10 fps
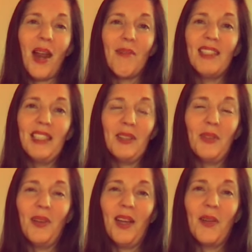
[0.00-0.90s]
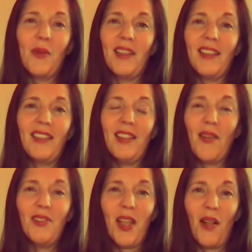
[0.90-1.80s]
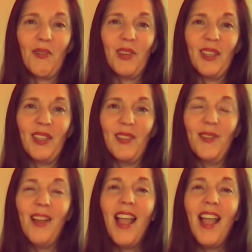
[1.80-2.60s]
I would do a quick little love song for you.